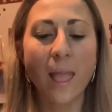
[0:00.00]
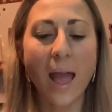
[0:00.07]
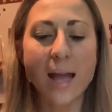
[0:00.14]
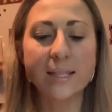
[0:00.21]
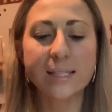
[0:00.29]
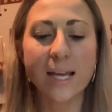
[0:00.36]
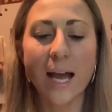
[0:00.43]

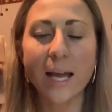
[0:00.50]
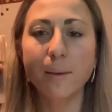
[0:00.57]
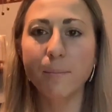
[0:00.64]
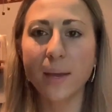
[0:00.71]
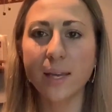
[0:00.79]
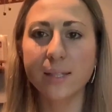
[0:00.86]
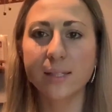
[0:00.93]
And
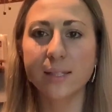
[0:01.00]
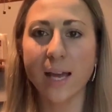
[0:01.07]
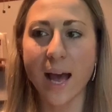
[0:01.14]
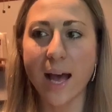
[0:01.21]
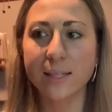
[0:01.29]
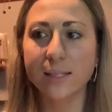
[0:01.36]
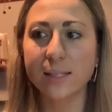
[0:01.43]
time-based
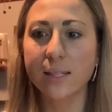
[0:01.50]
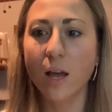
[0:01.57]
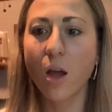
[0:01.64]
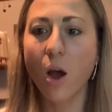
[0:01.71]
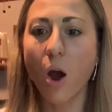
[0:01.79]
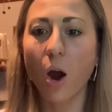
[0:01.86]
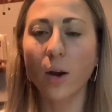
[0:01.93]
tasks
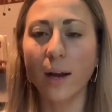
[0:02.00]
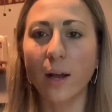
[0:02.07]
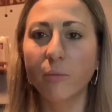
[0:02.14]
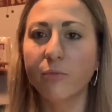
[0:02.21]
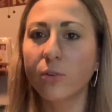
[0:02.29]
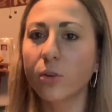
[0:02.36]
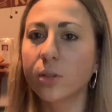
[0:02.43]
are
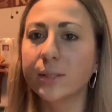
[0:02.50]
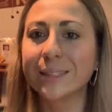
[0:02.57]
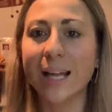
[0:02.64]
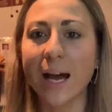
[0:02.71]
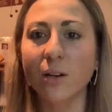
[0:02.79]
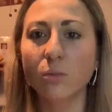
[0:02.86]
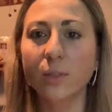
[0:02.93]
helpful
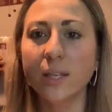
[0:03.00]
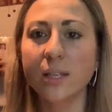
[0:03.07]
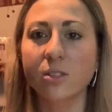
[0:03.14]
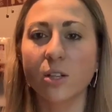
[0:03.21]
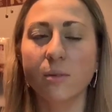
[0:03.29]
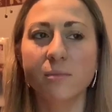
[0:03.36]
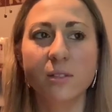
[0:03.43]
not only in
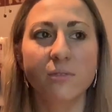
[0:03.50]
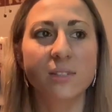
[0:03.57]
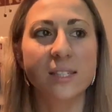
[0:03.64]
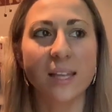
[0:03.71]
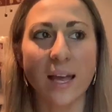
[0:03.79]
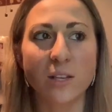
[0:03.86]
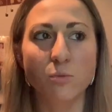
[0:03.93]
terms of
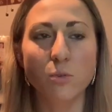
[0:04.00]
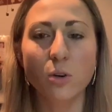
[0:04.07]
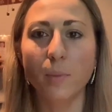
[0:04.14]
schedule,